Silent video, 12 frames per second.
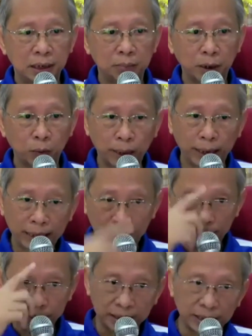But when
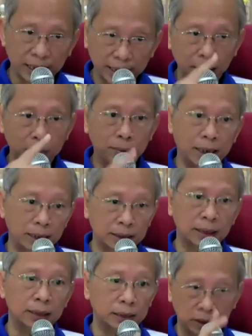I'm in
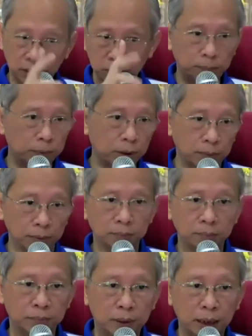Anapanasati, no problem.
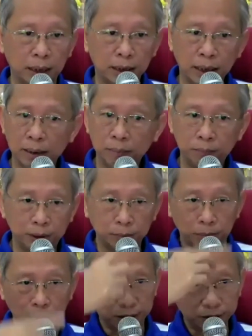I can be
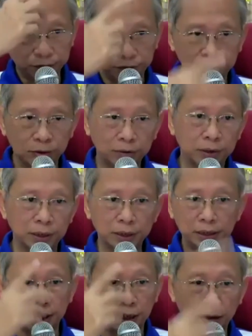mindful of the
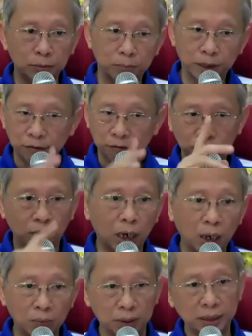in and out breath for
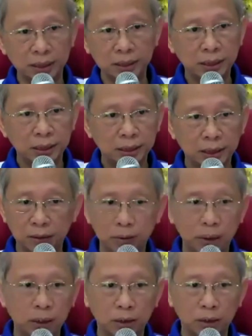hours. That
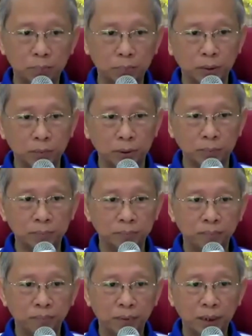was not a problem.
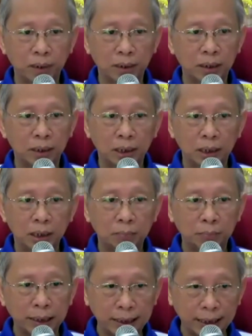
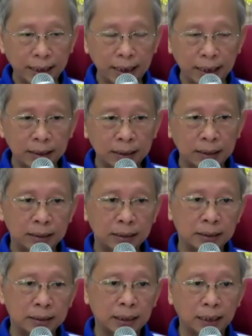But then,
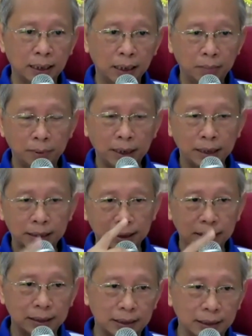
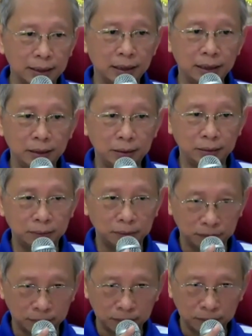Anapanasati, if
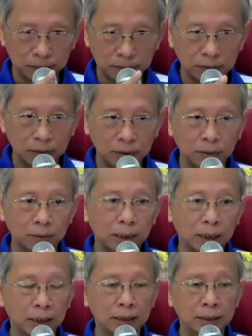you
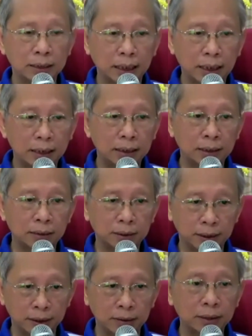don't understand the
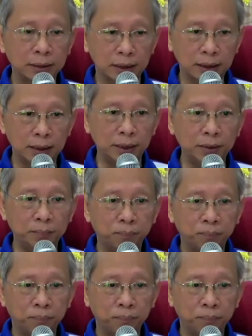real sati,